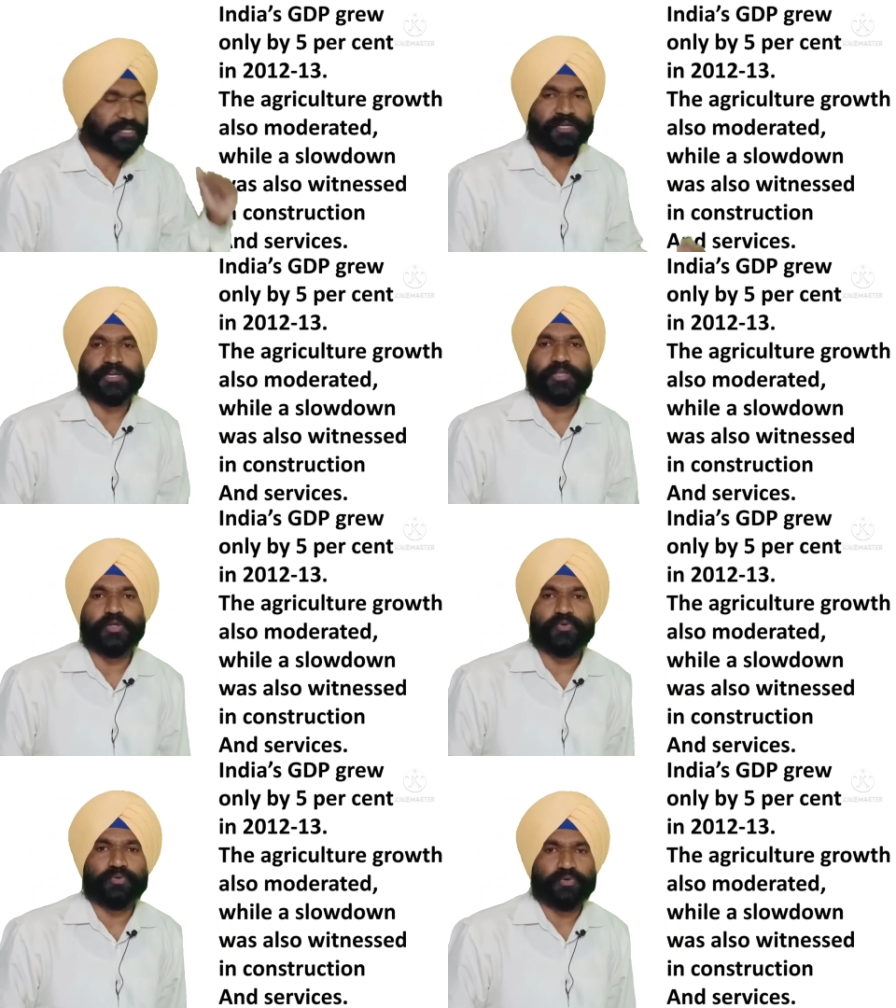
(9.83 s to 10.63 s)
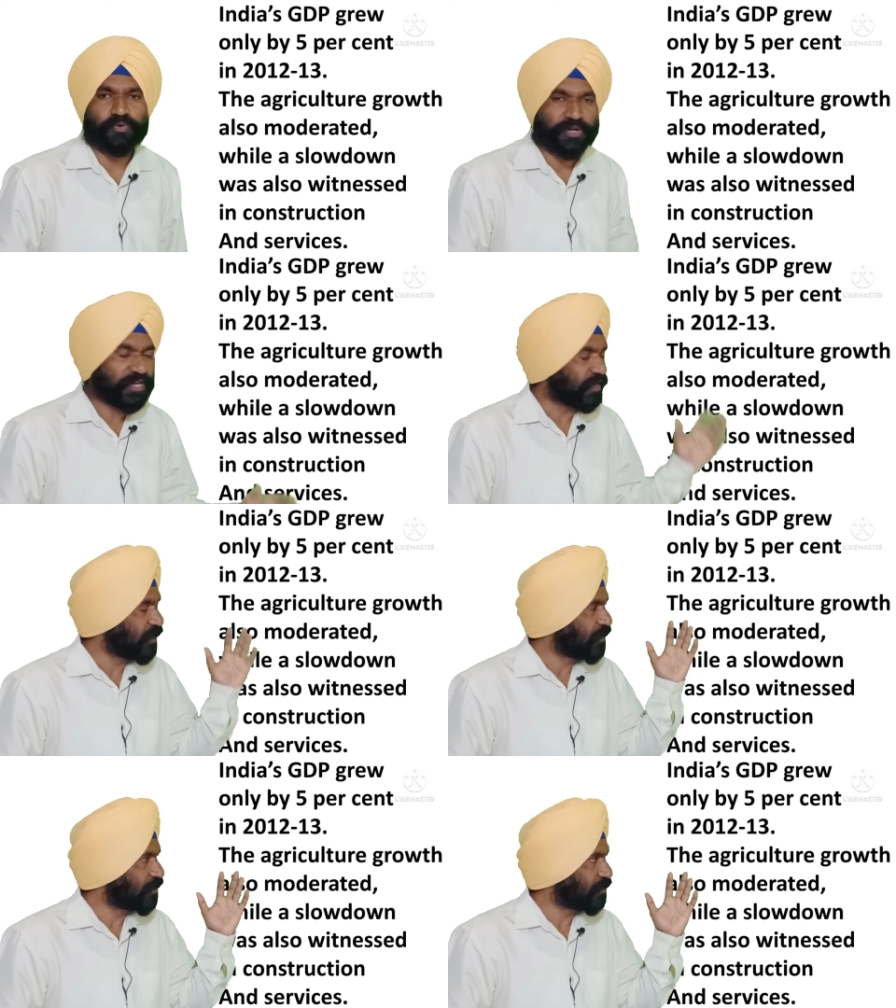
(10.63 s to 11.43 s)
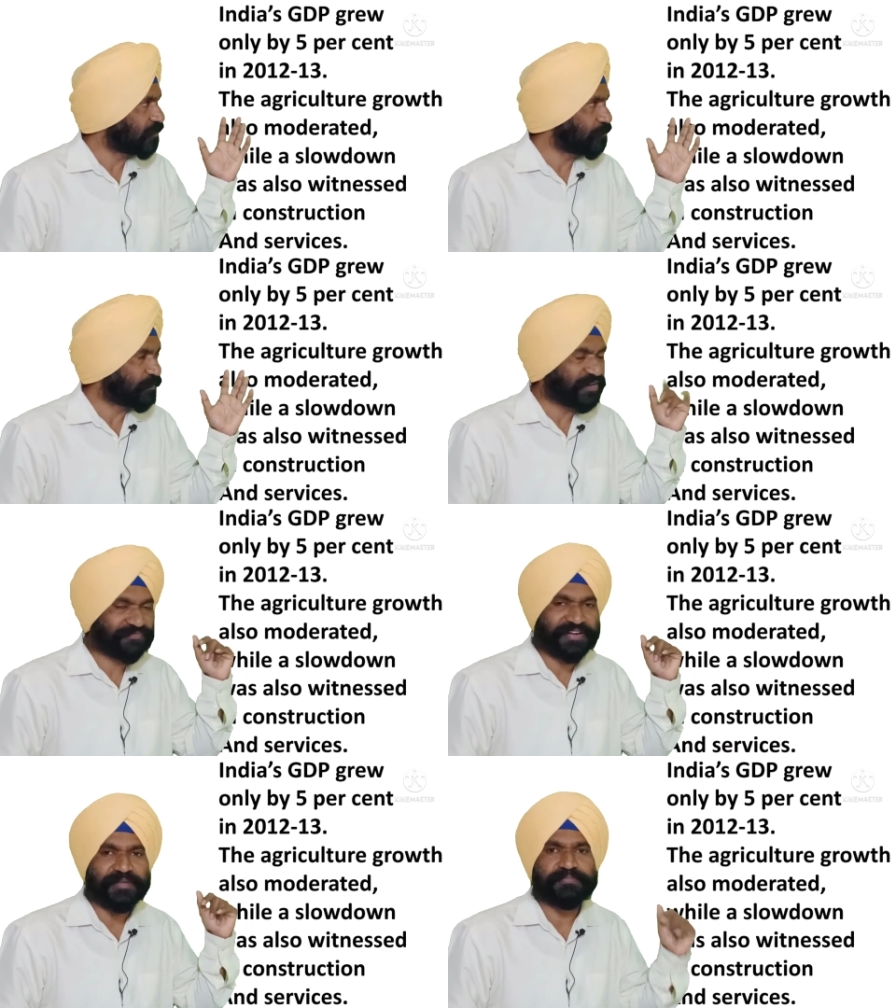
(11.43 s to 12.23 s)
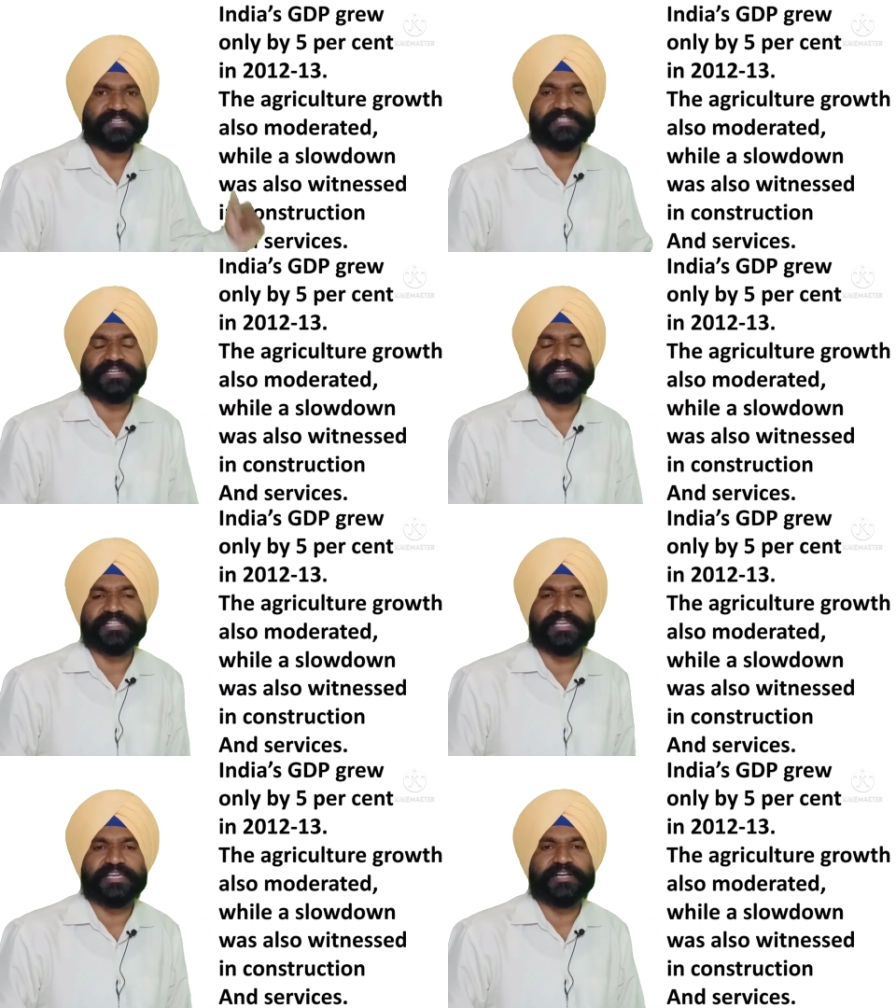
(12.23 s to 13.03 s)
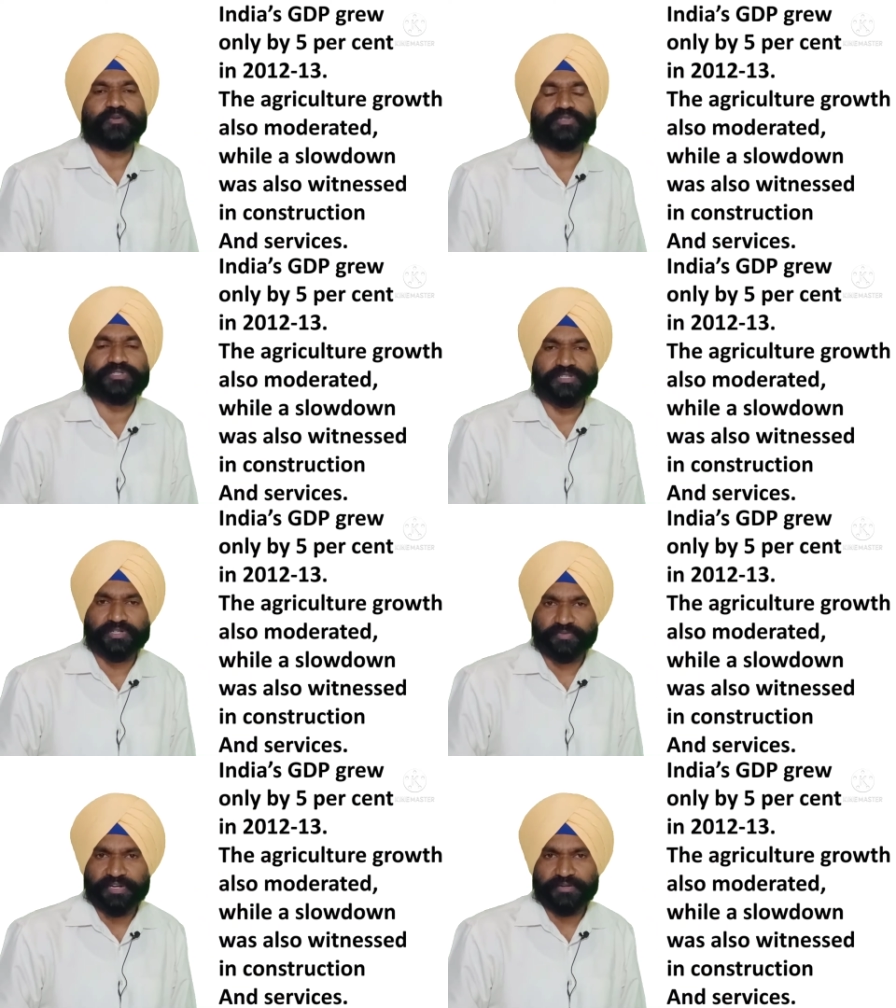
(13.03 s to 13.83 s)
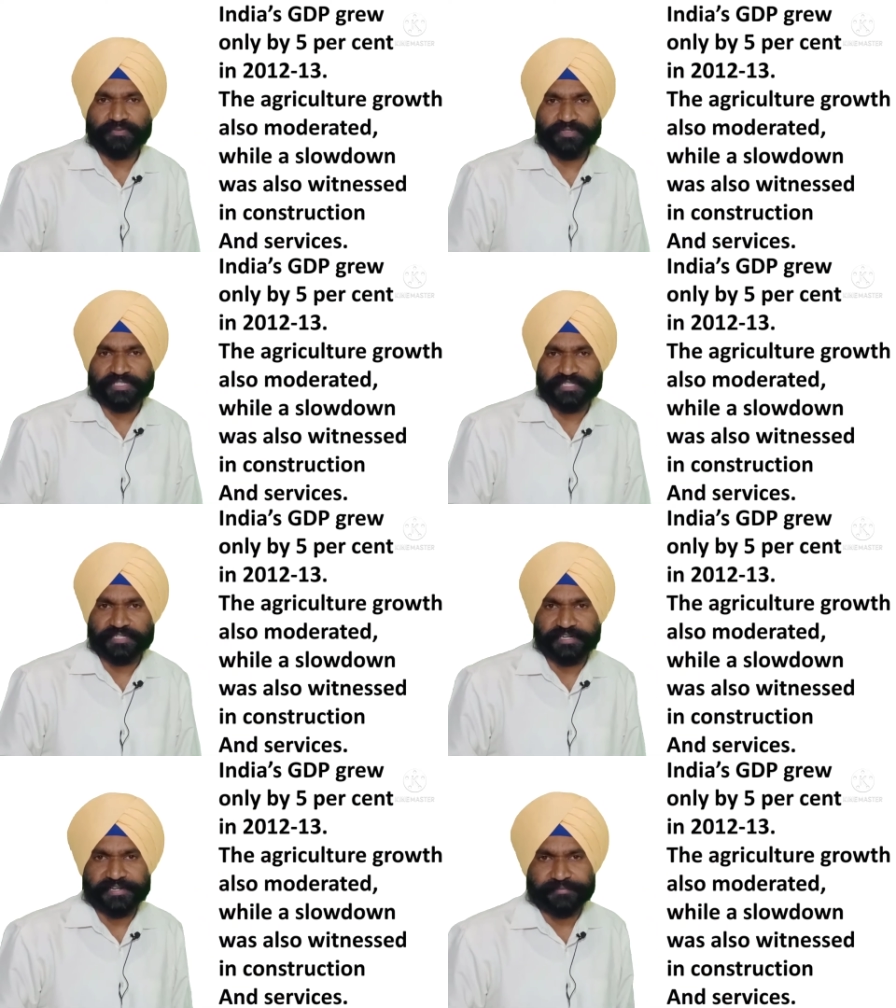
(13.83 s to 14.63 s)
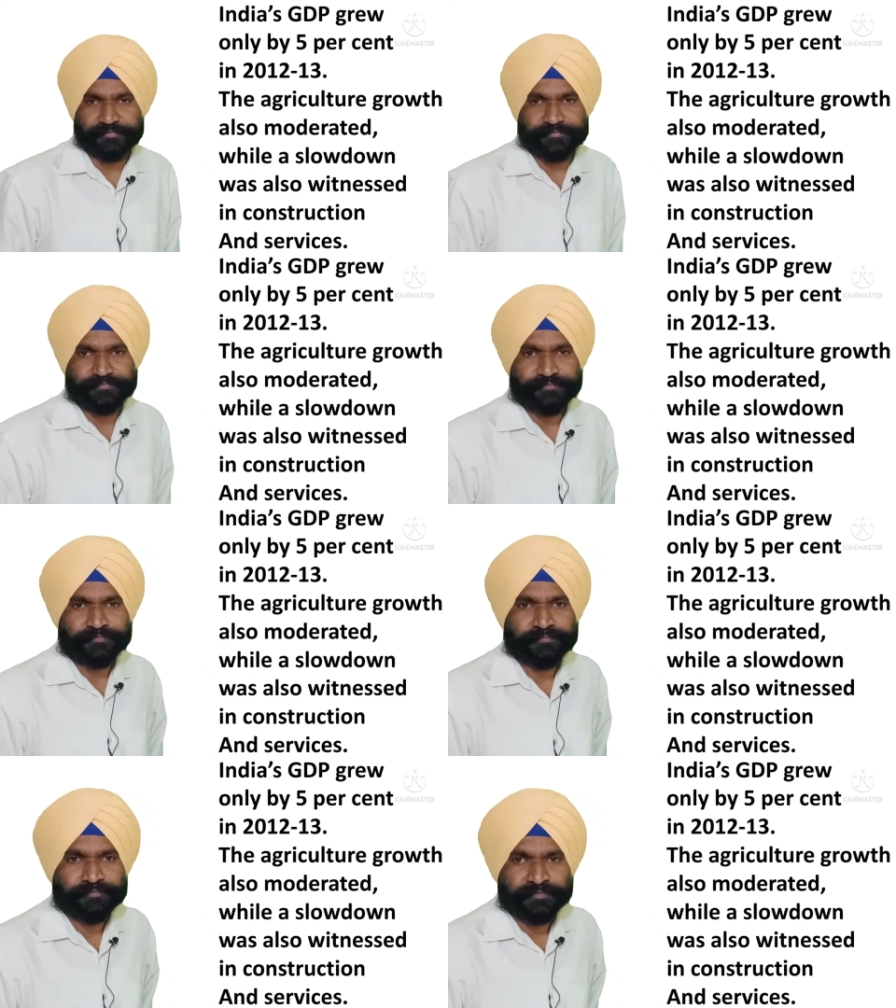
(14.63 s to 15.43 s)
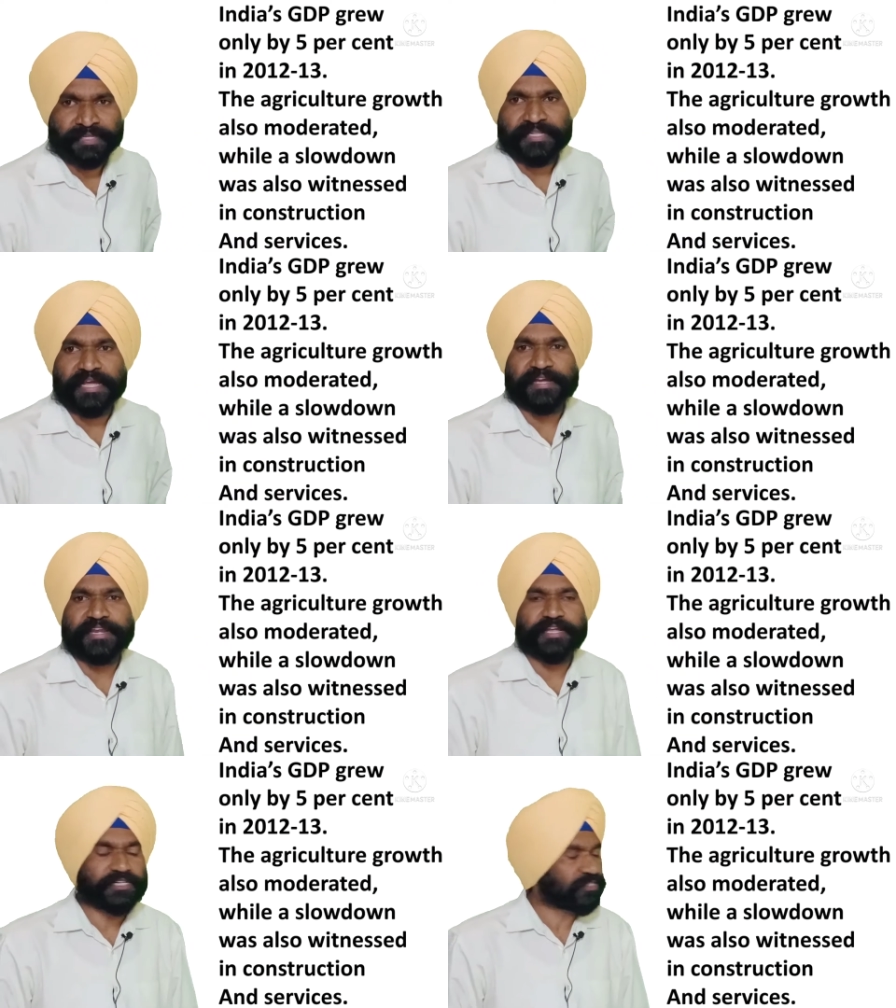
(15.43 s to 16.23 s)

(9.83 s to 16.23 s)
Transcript: grew only by 5% in the year 2012-2013. The agriculture